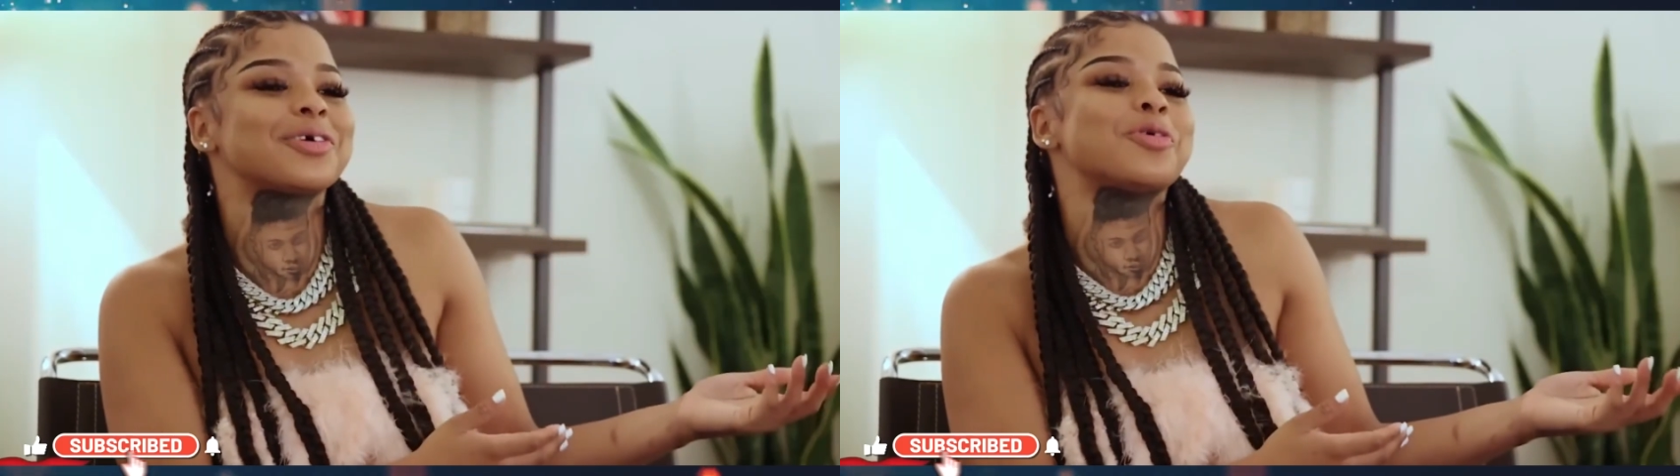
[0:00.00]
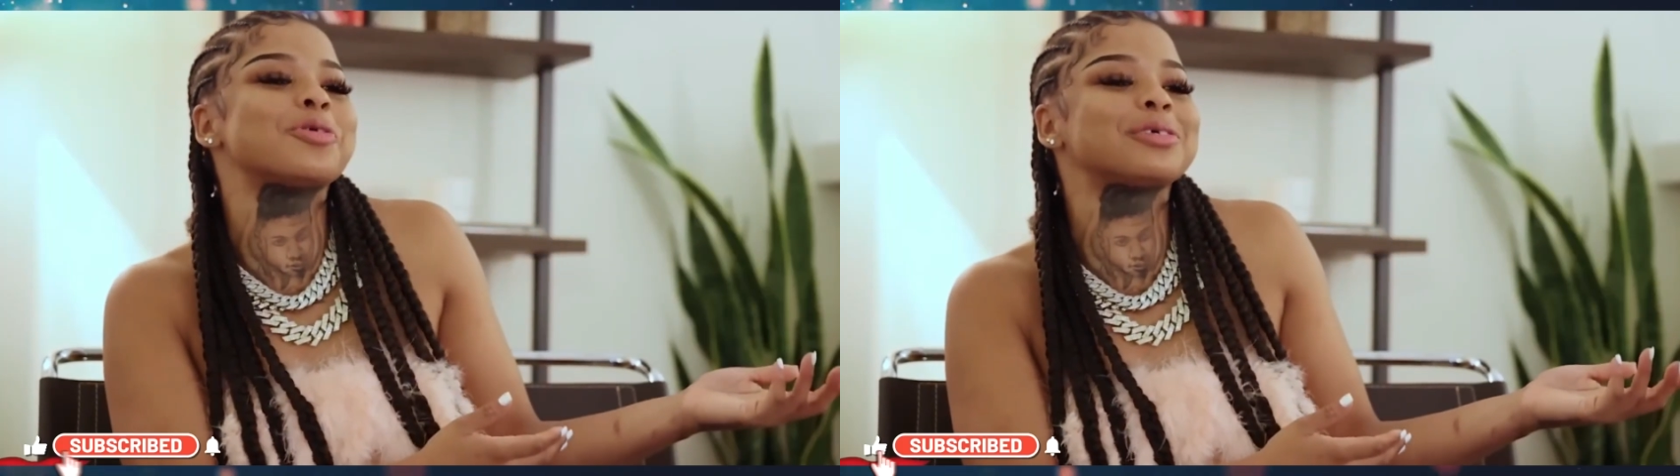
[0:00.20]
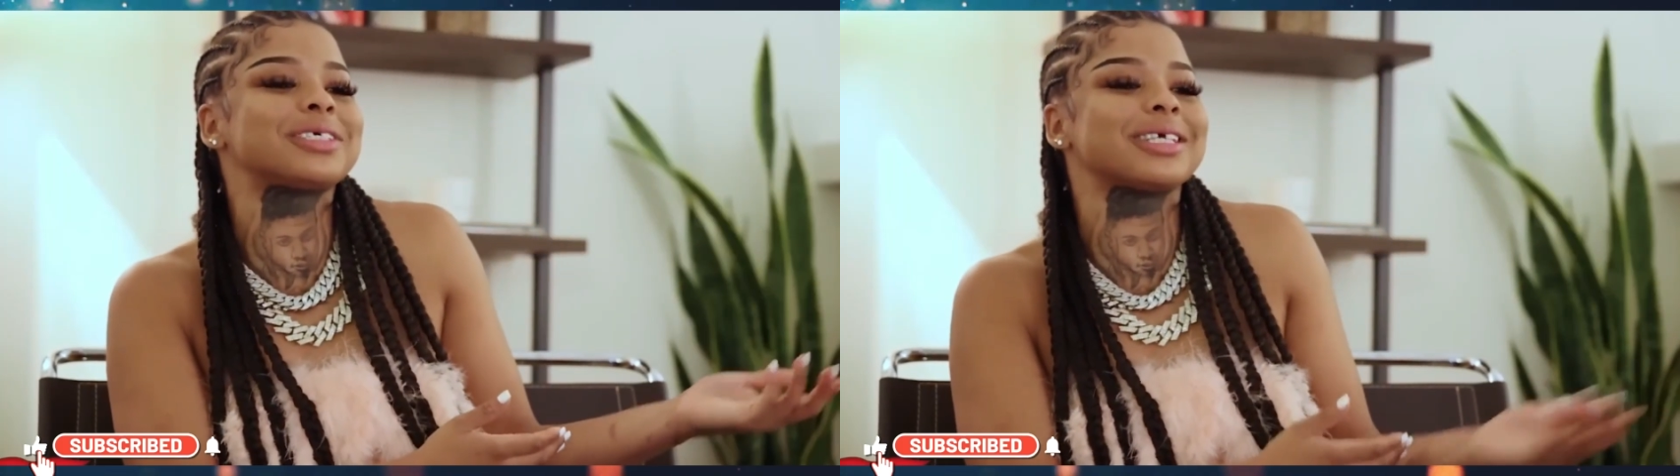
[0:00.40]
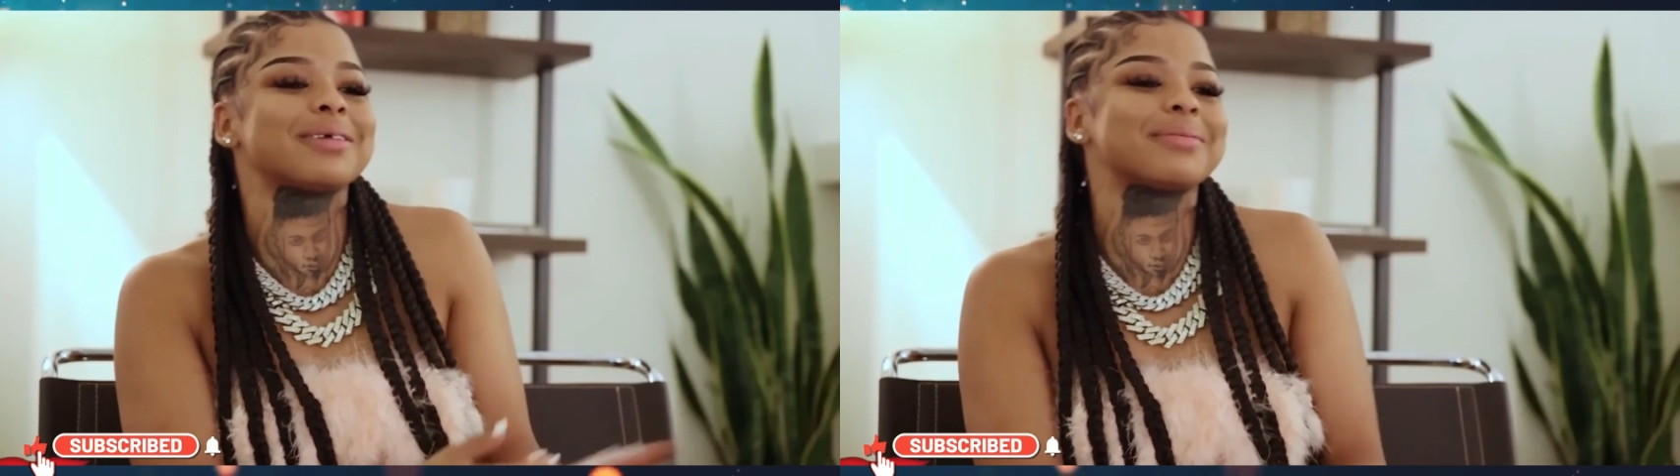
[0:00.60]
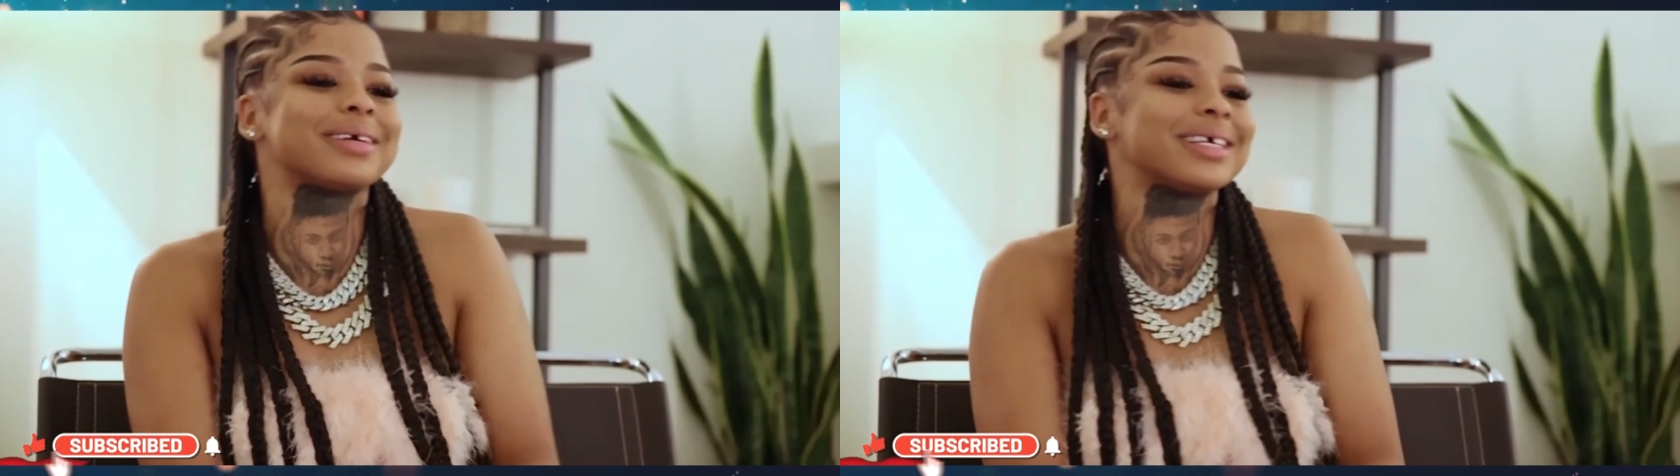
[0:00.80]
others are
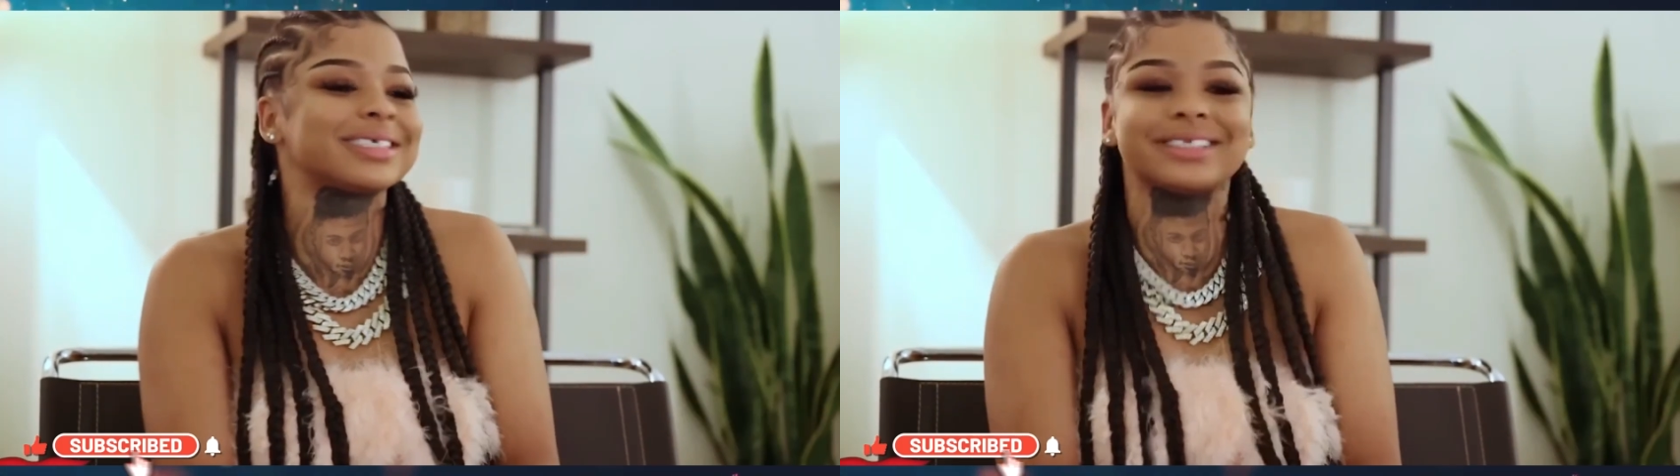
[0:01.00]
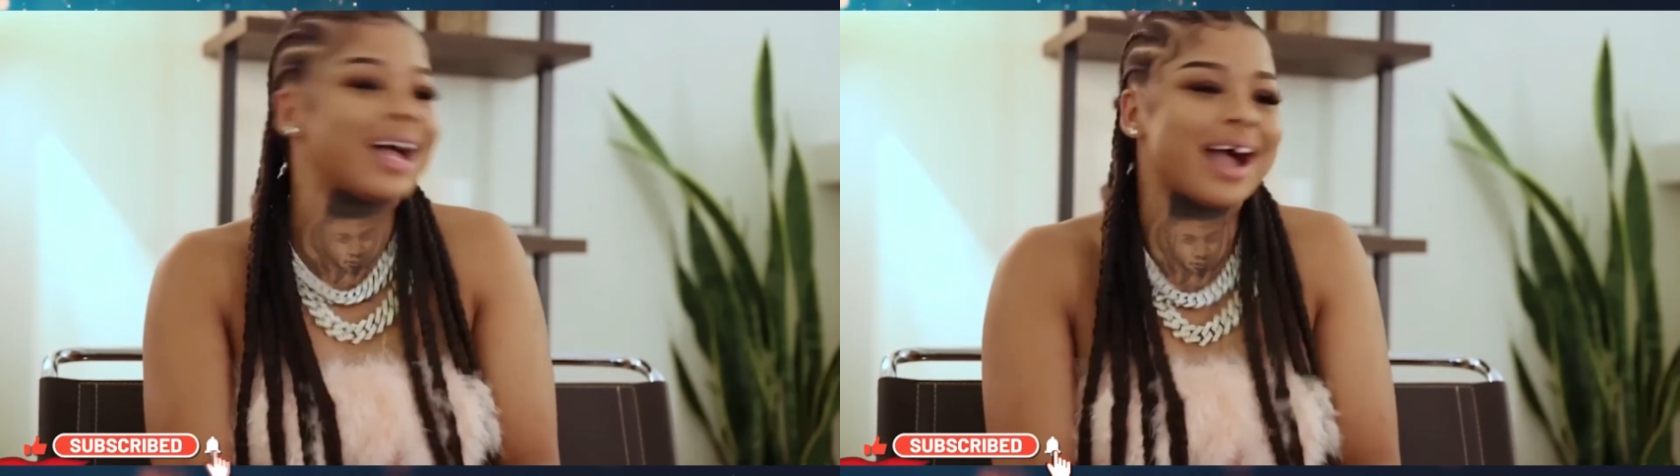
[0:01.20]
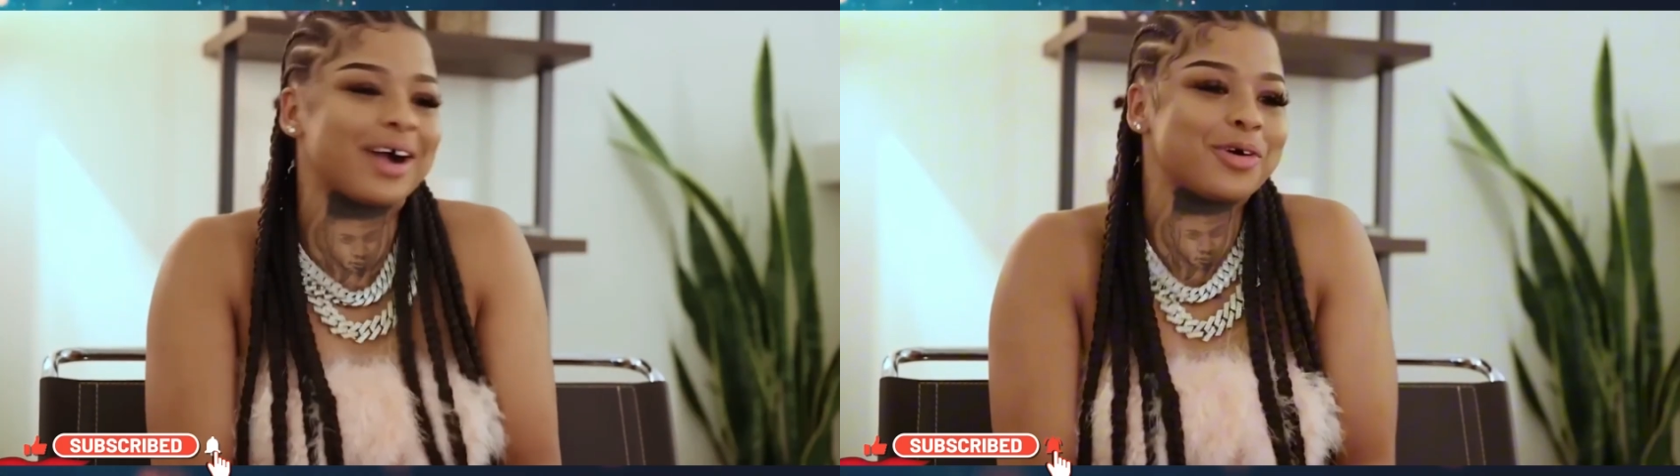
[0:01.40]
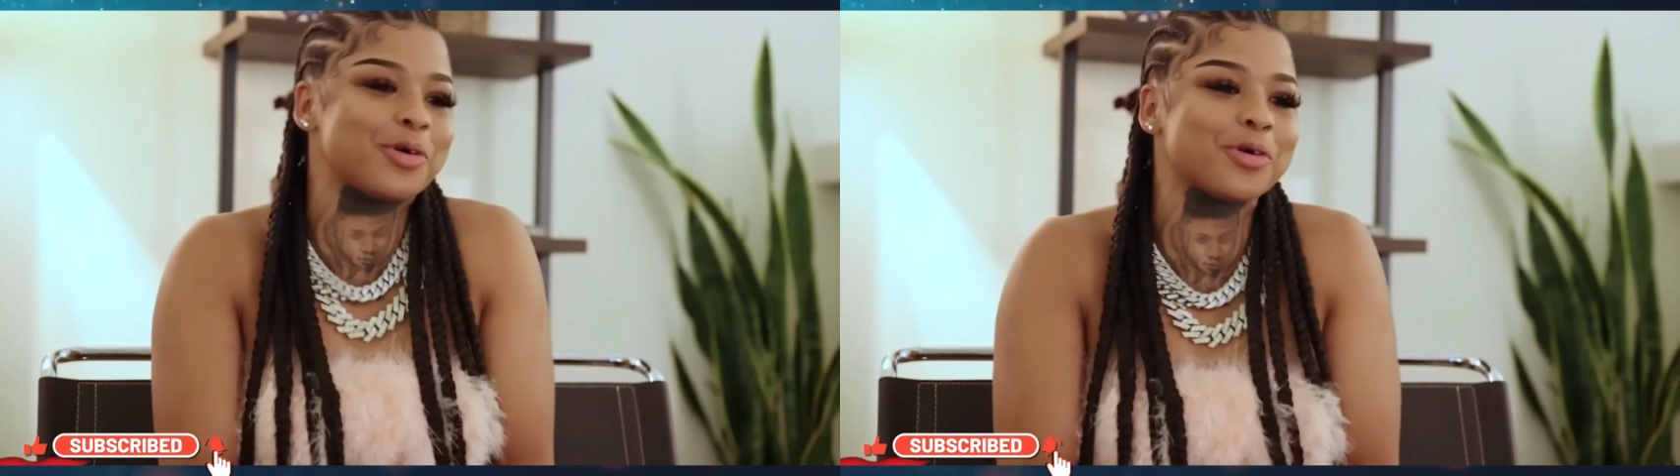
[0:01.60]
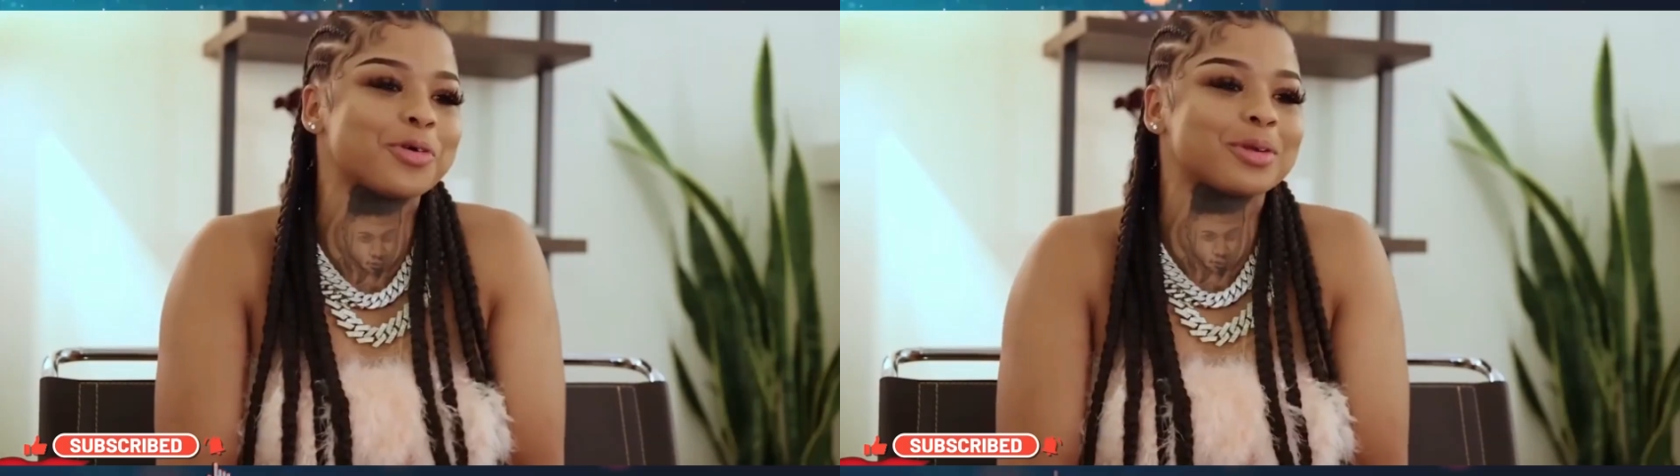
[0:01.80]
keeping a close check on her,